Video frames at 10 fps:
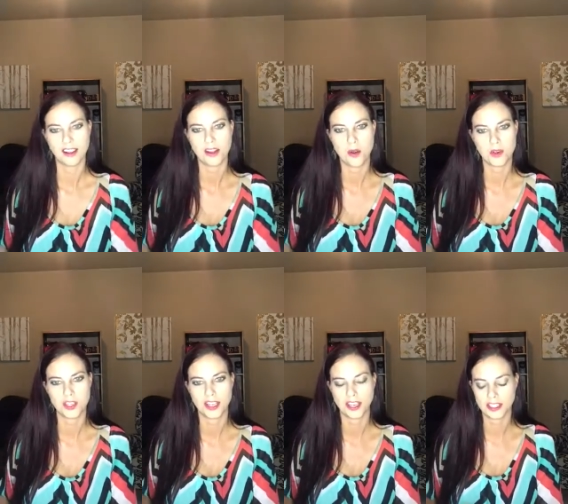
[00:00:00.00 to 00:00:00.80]
I know, I
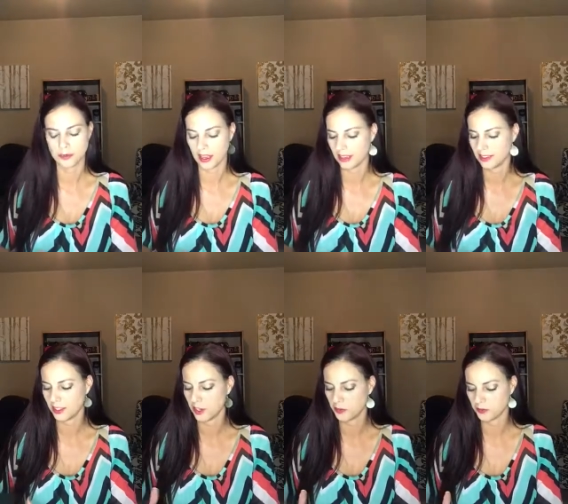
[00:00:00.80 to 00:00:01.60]
wish I could explain it
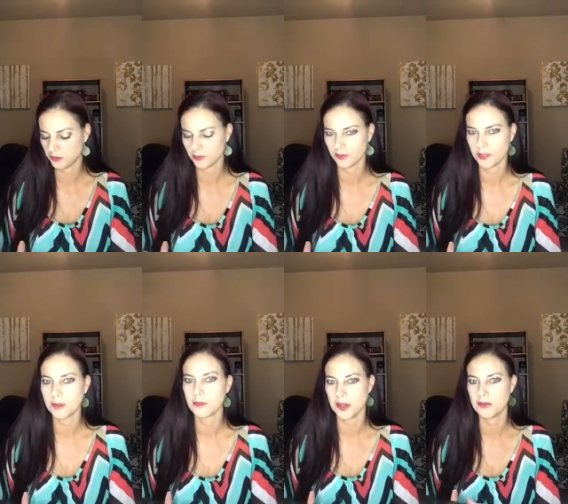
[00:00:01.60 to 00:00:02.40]
to you
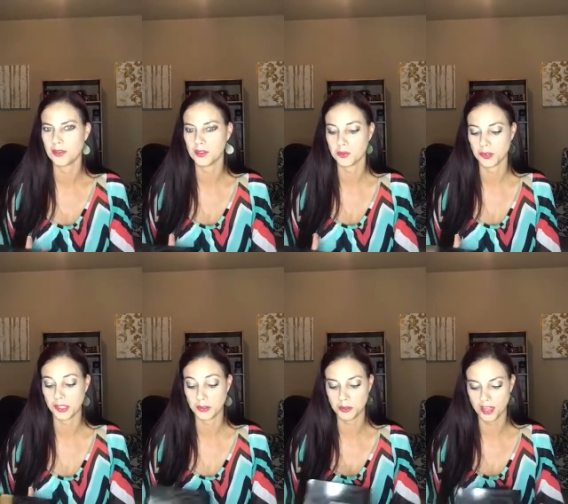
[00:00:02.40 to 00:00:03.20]
but it feels
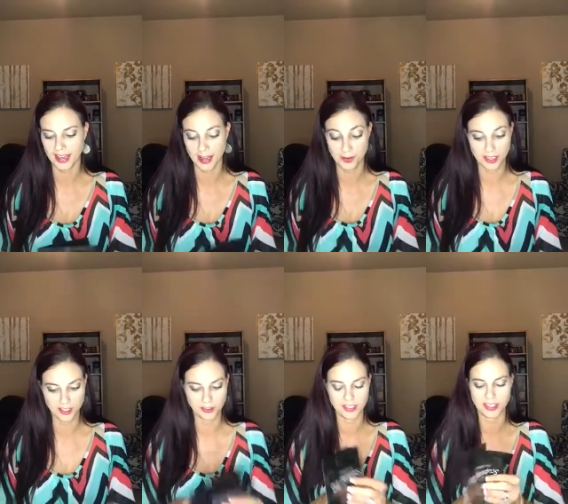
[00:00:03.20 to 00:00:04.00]
really cool. I can't wait
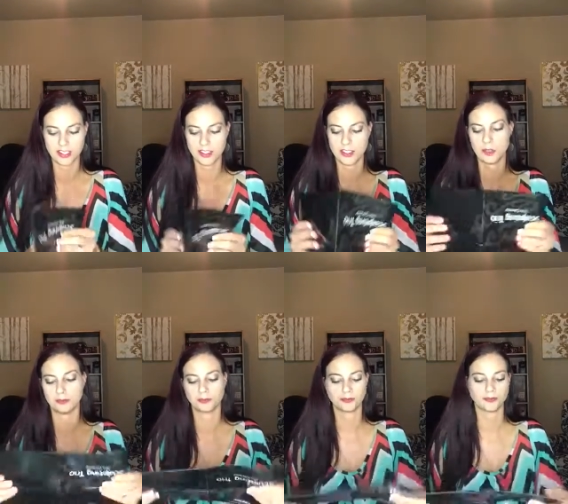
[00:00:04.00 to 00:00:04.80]
to use this. So
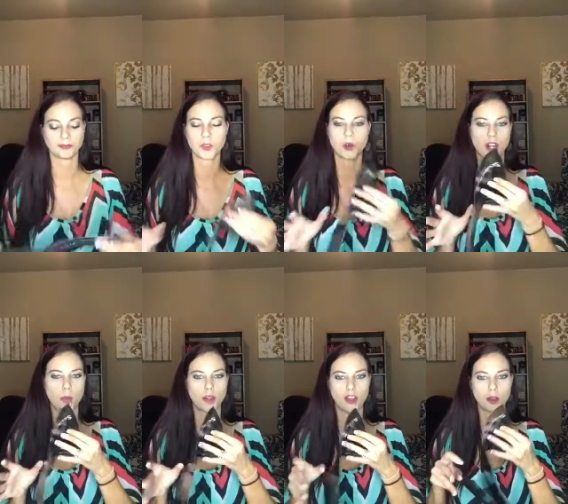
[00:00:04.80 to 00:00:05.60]
we're
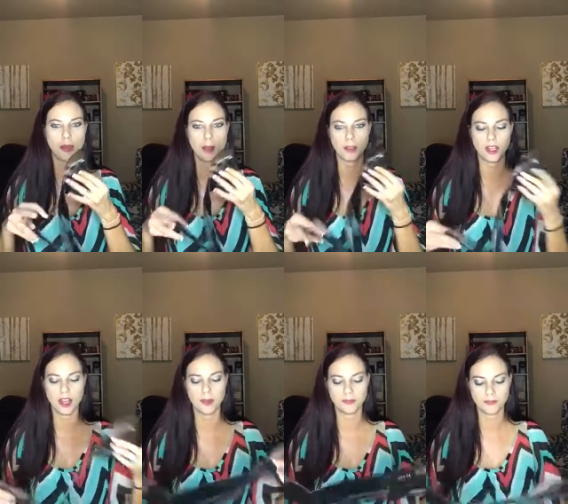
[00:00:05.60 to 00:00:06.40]
gonna open our little pamphlet
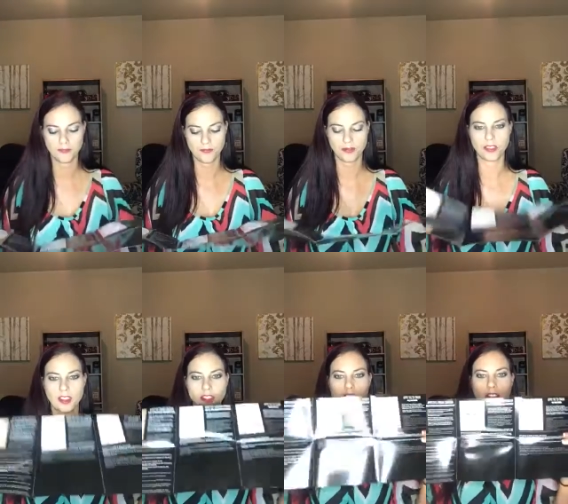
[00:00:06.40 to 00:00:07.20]
up.
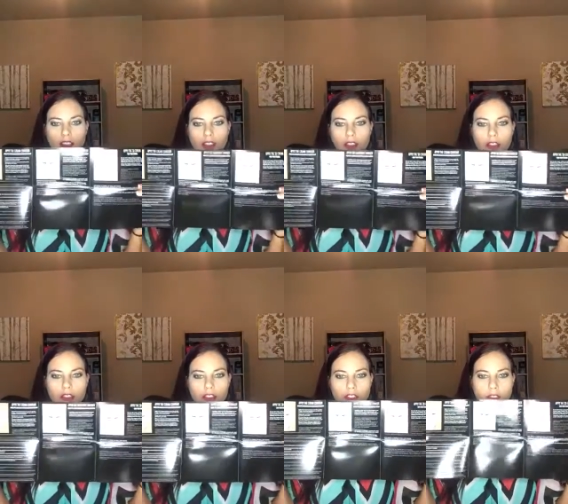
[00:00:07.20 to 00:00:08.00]

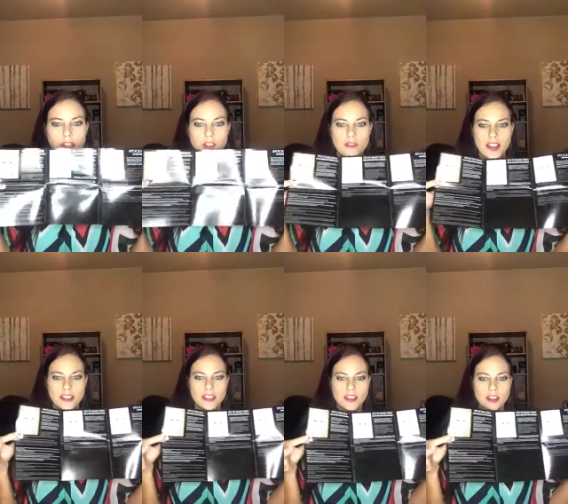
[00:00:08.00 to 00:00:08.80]
There's three little
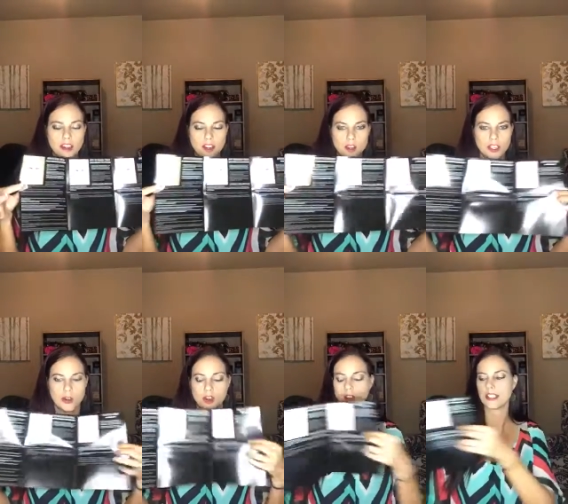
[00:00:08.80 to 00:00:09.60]
faces on here, which I
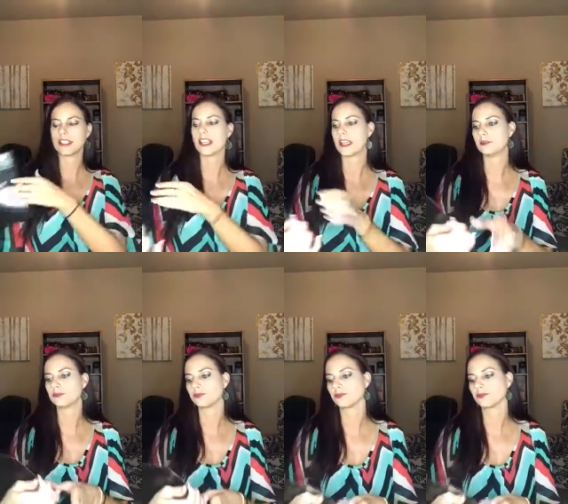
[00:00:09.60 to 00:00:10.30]
know are hard to see.